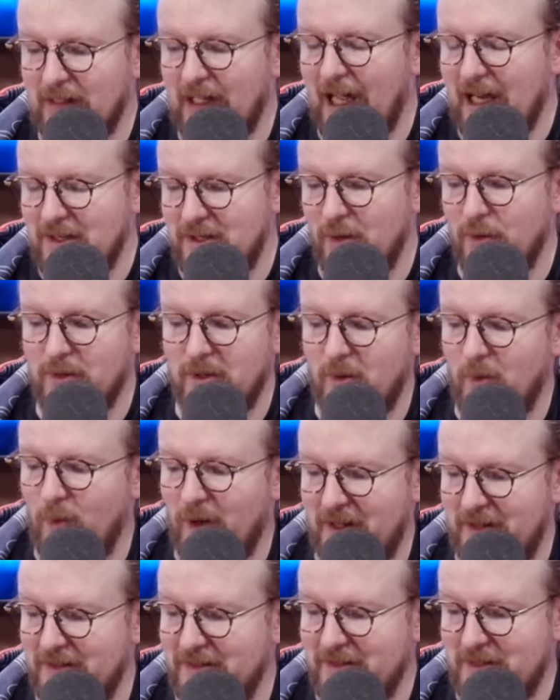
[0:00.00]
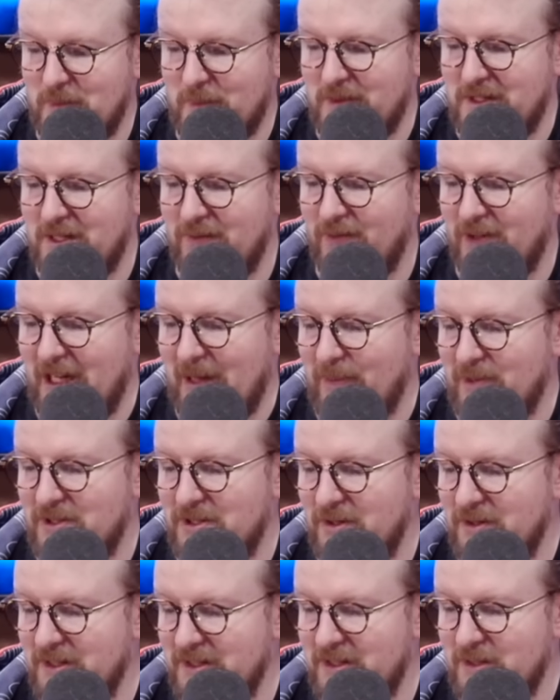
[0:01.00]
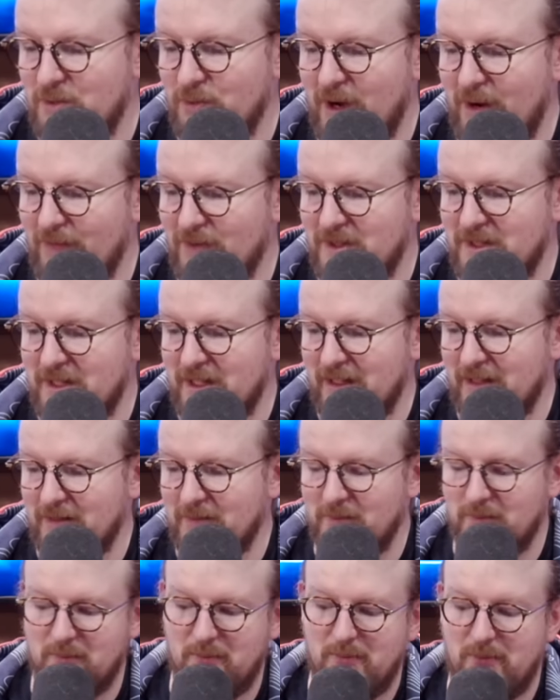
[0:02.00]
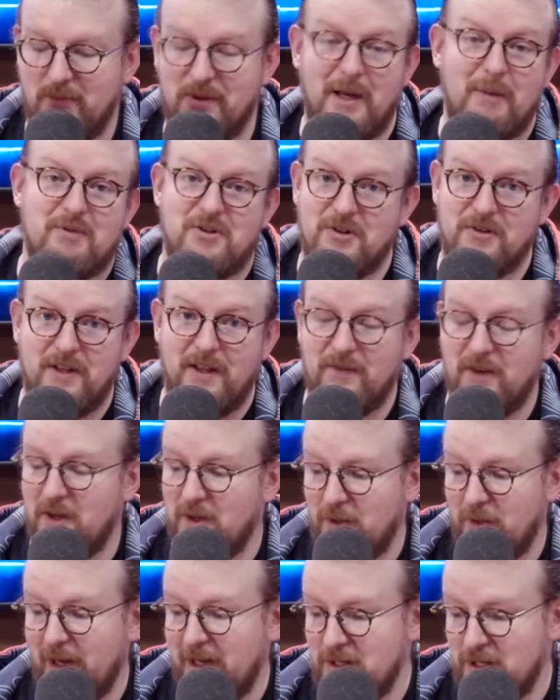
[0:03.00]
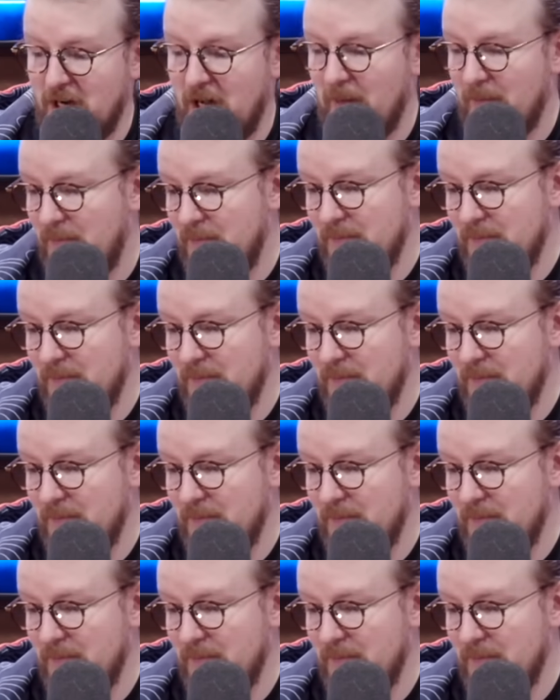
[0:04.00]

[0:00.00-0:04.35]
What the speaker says: I don't know what specific episode this is referencing, but I'm sure they've done a great job.